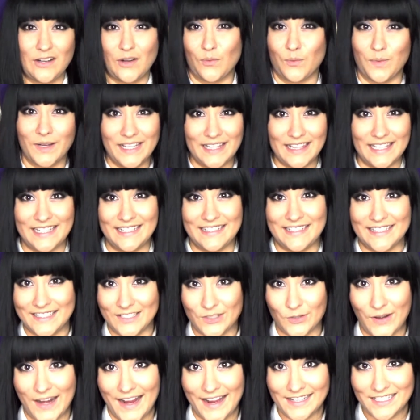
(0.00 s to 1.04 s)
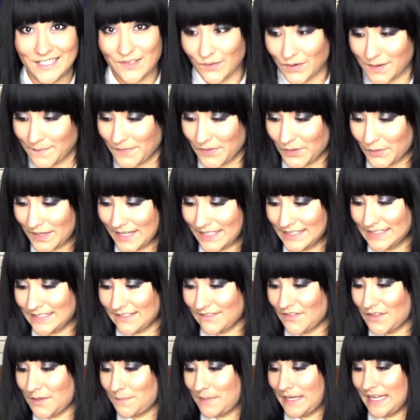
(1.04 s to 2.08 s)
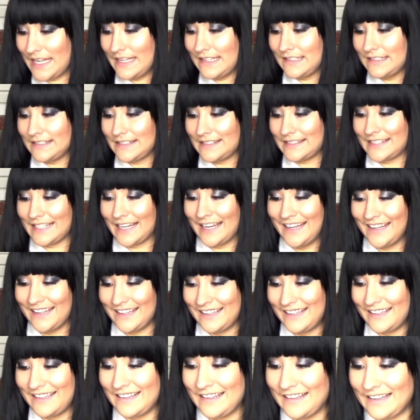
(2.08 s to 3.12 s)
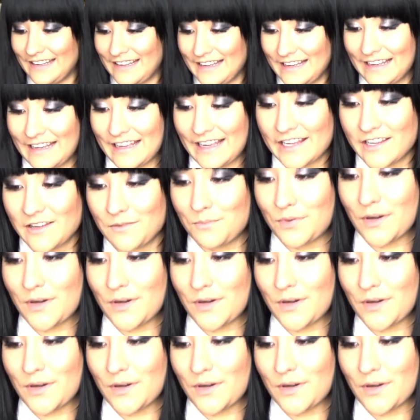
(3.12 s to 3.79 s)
really detract from the rest of the piece. I could